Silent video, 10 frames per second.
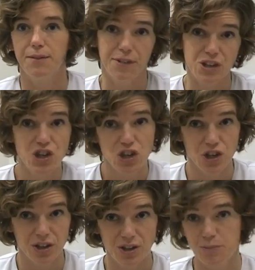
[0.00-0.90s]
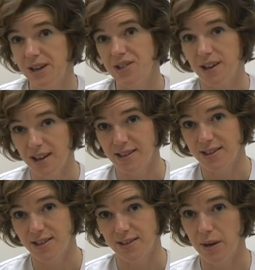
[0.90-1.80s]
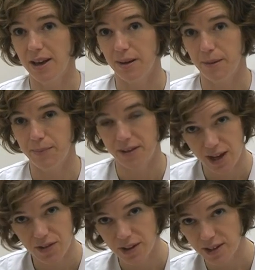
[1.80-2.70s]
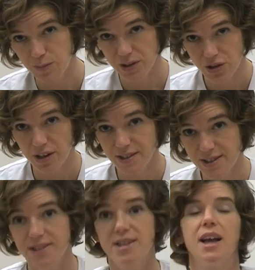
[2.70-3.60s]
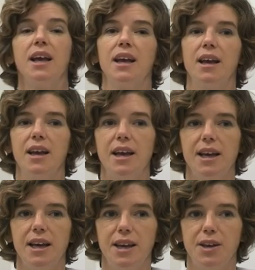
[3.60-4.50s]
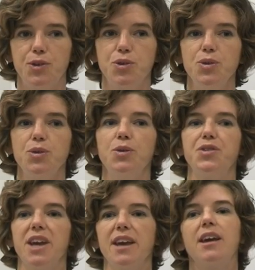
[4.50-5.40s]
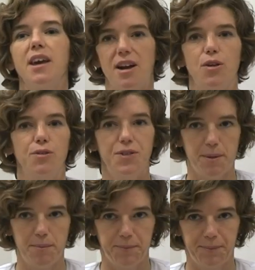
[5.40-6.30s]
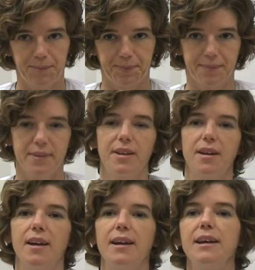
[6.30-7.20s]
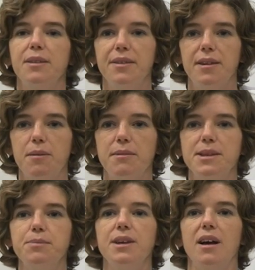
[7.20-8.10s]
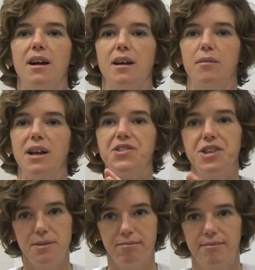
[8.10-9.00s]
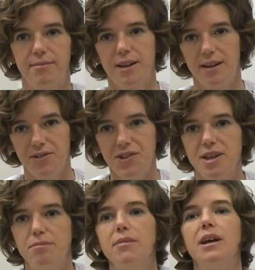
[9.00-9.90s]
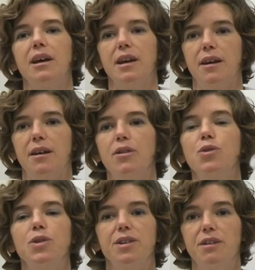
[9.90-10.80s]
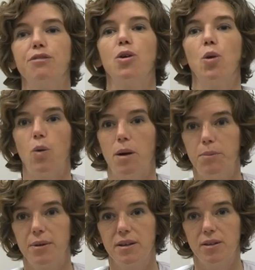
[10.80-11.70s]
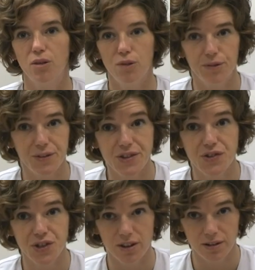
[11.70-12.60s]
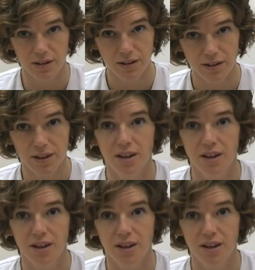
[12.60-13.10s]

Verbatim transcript: physicians, specialists, pediatric specialists uh, to take care of them. The, it, there must be a, a team, a team uh, doing the follow up of these children